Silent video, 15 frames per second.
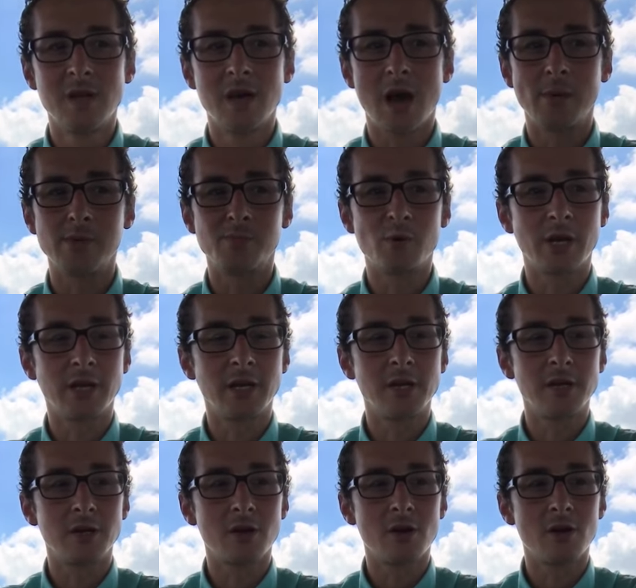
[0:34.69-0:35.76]
I was breaking
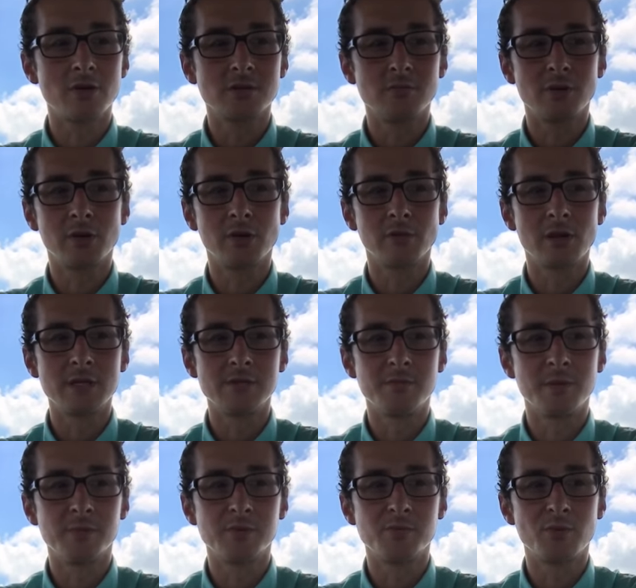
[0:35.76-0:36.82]
into cars and burglarizing
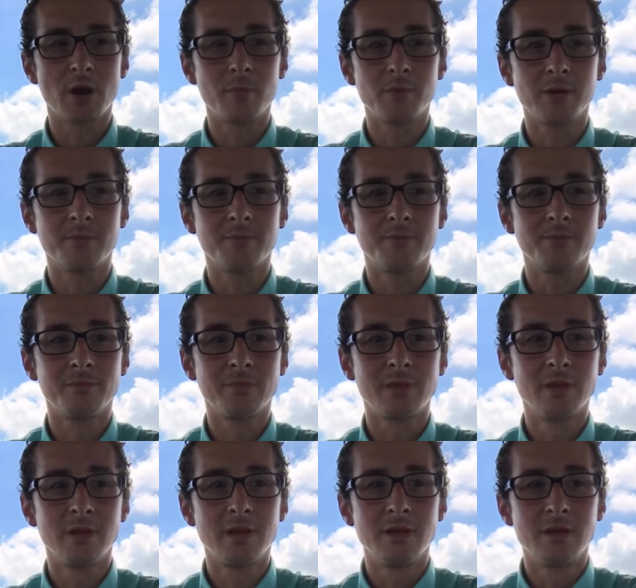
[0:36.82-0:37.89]
people's property.
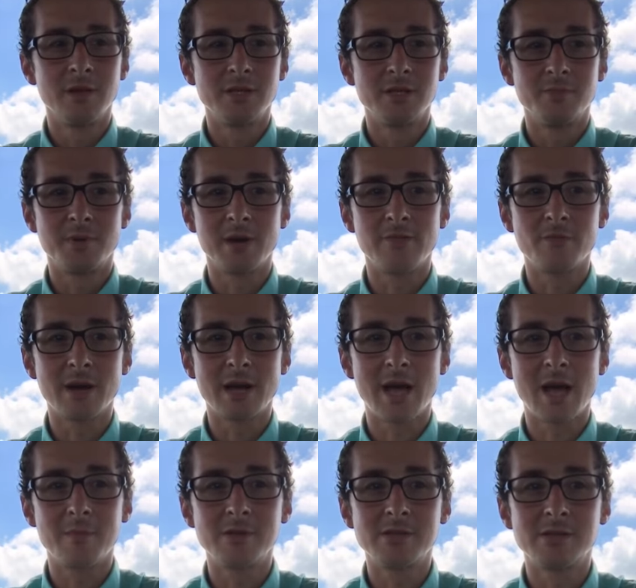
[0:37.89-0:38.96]
To pay for my
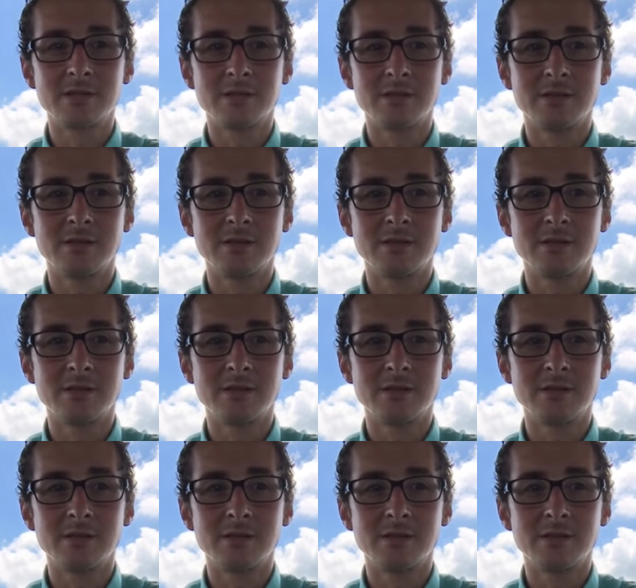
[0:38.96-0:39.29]
habits,